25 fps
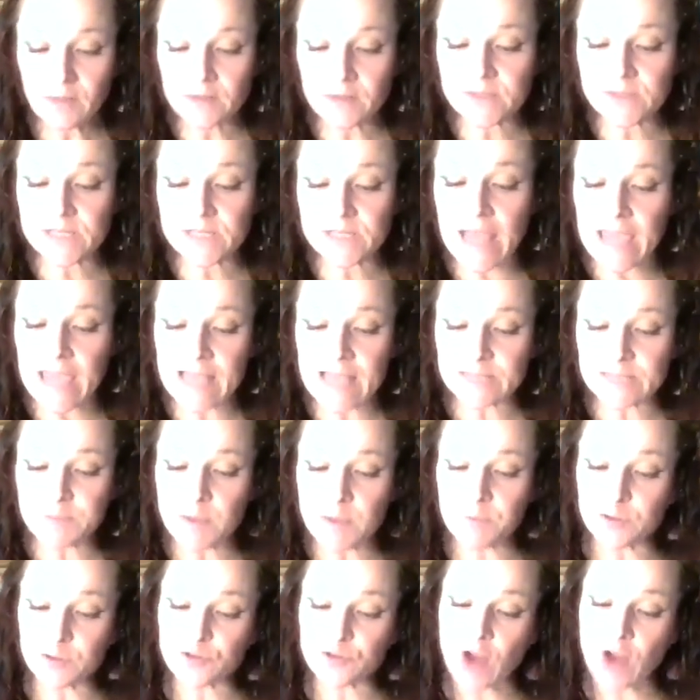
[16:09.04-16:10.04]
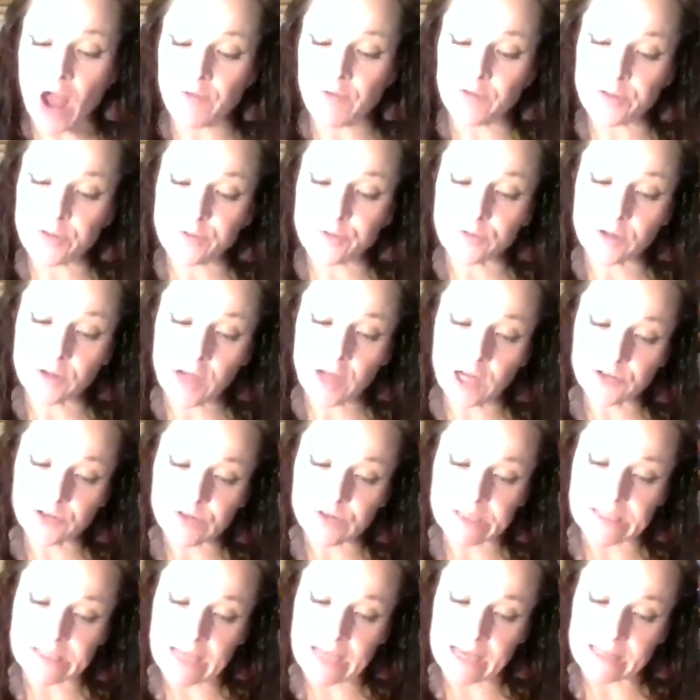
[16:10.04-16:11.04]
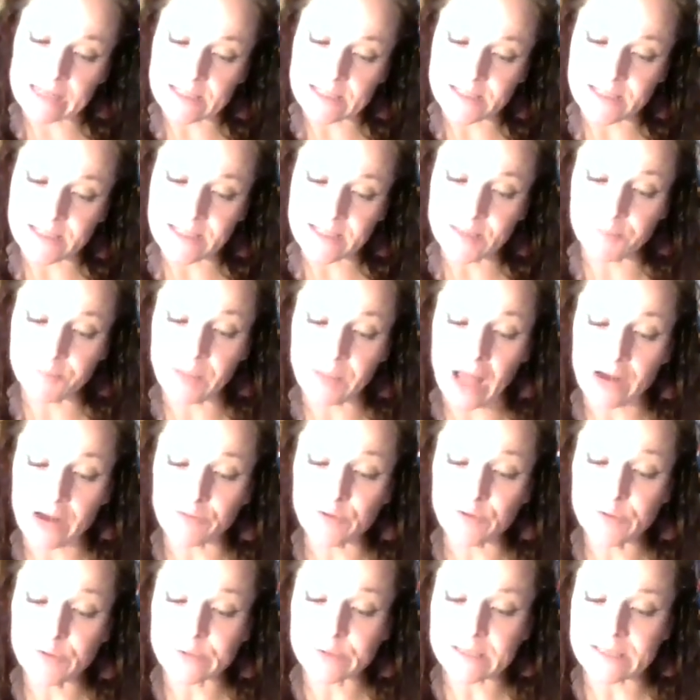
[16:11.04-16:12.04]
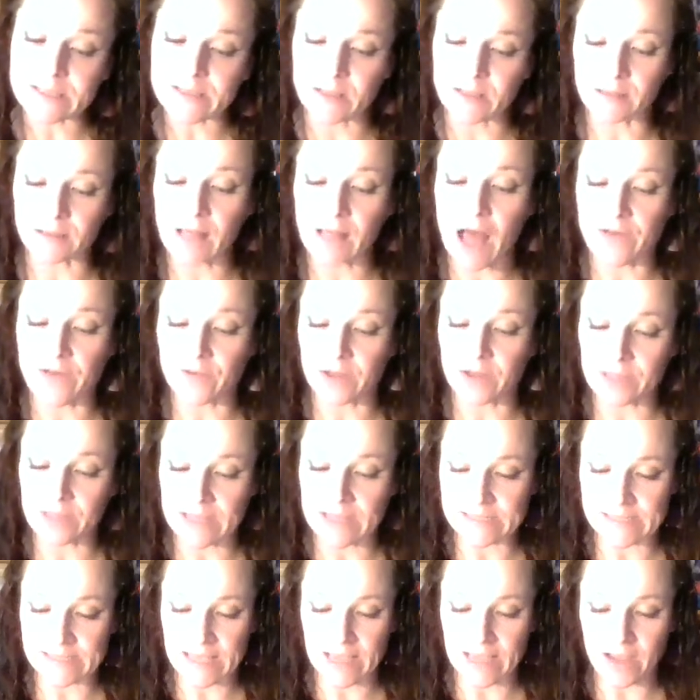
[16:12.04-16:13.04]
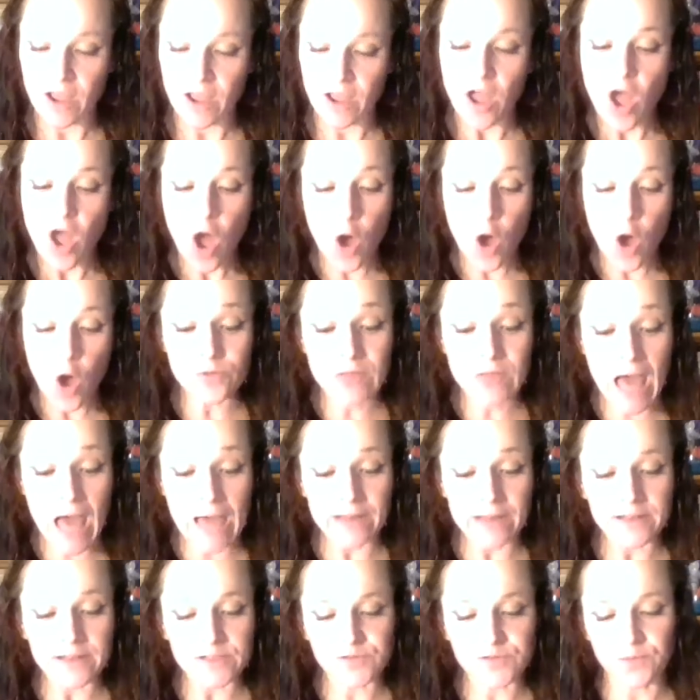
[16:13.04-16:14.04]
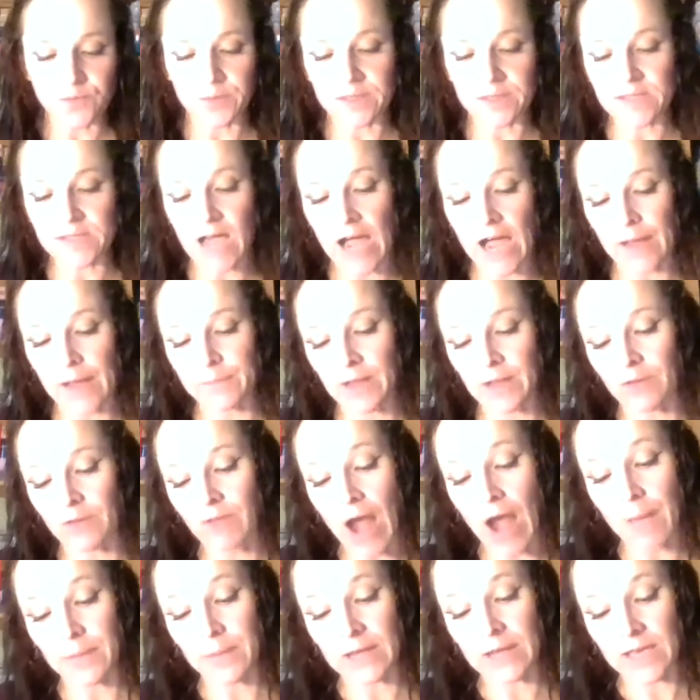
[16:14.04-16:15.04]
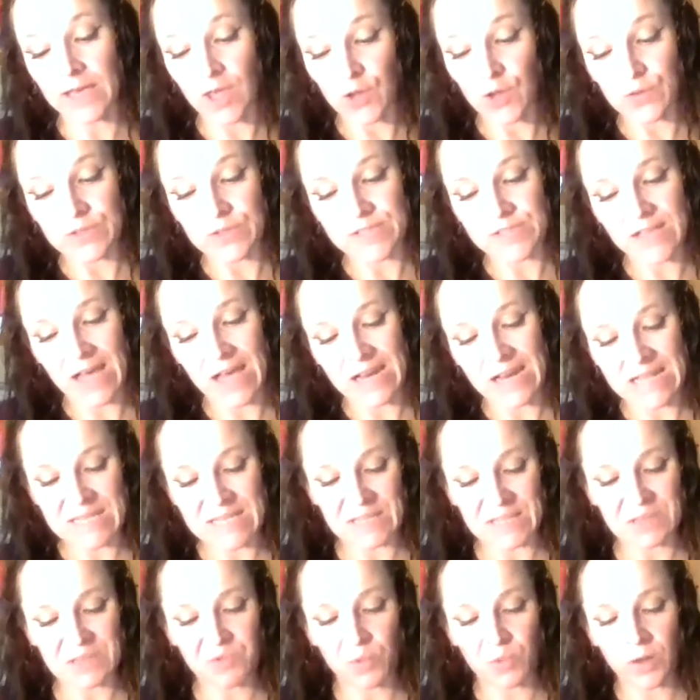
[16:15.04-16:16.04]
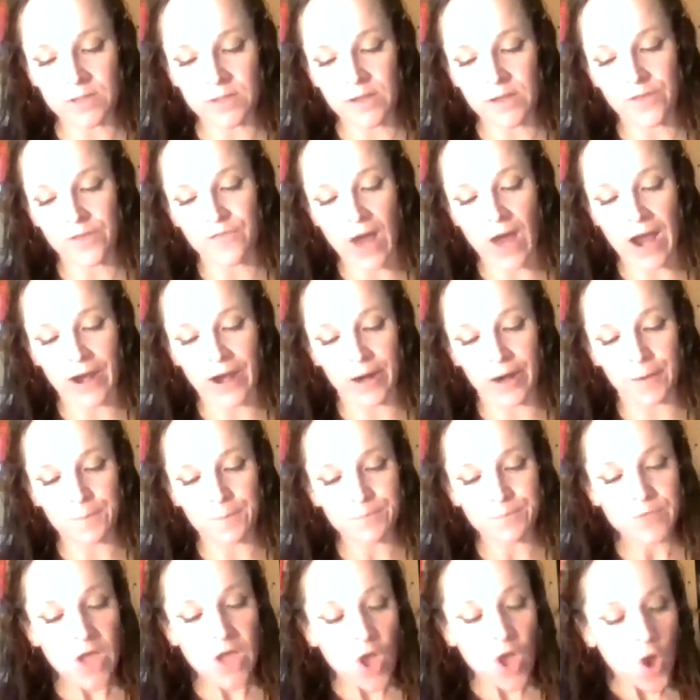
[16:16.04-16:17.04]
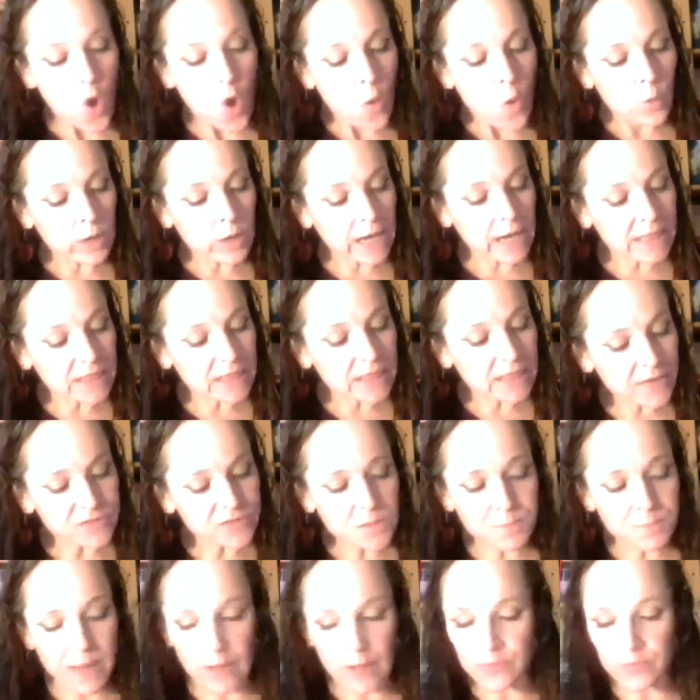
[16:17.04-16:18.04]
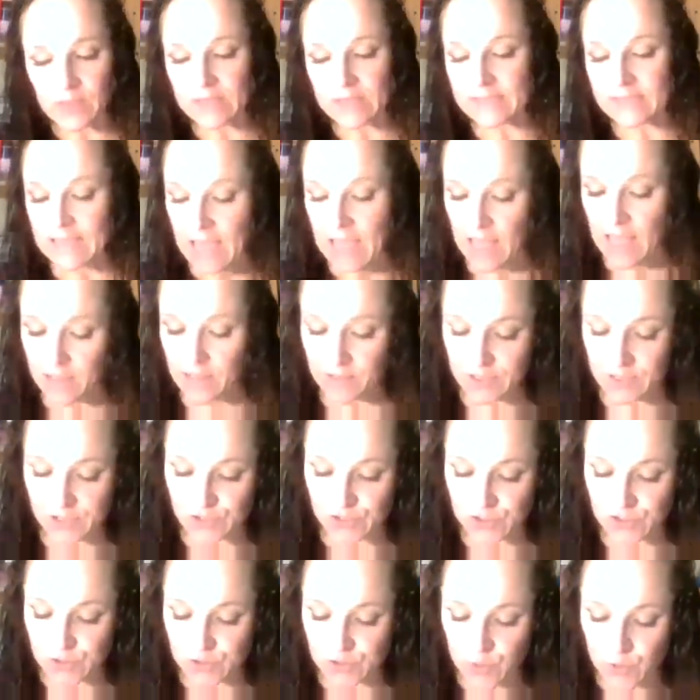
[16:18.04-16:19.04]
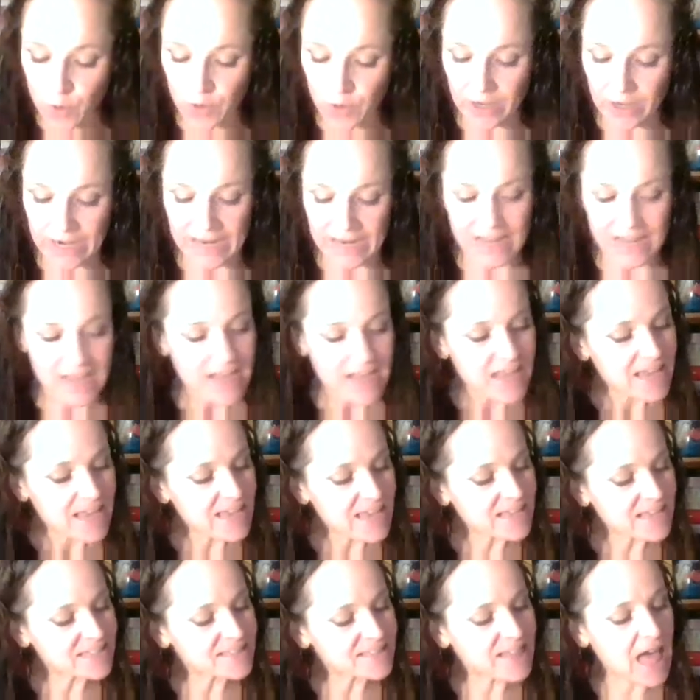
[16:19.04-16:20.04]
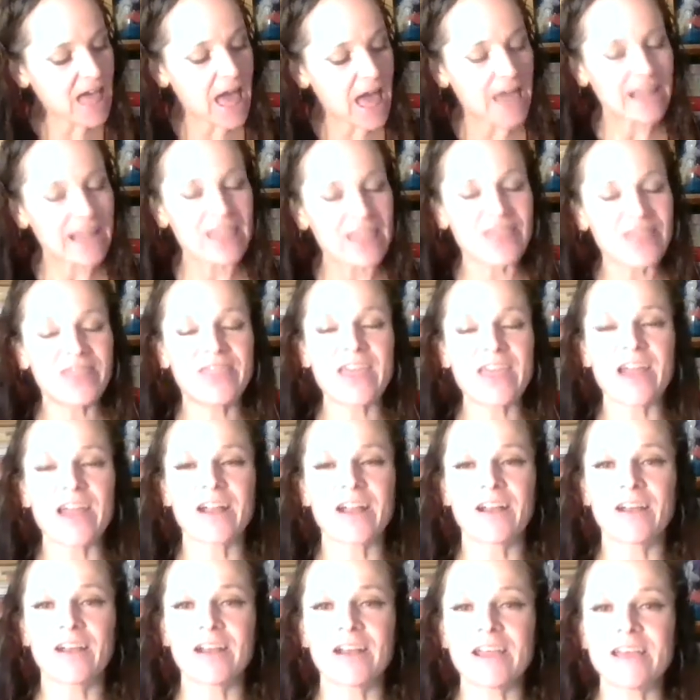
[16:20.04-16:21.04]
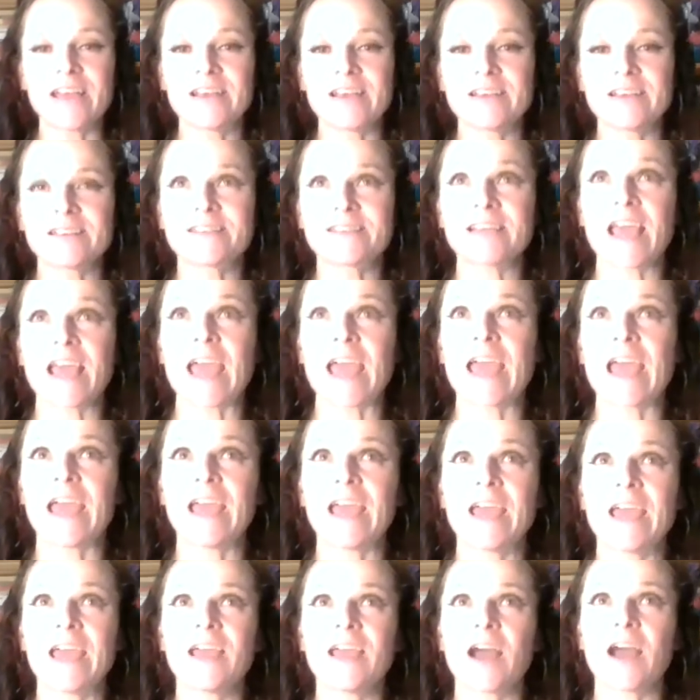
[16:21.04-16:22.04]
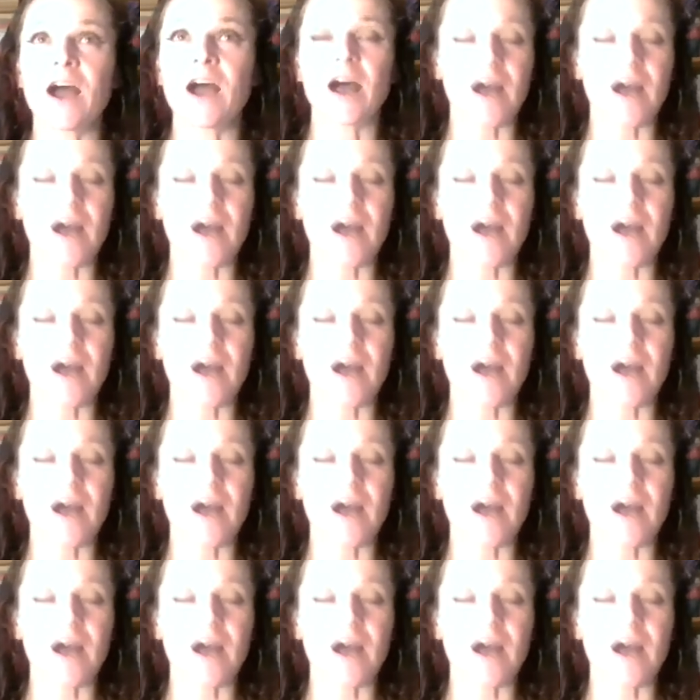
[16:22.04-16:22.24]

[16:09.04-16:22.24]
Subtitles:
Today, as people travel through the countryside and see the black roots, the lava, they say, "Oh, that is from the time that Rabbit killed the sun and set the world on fire." What I loved about this story is that there is a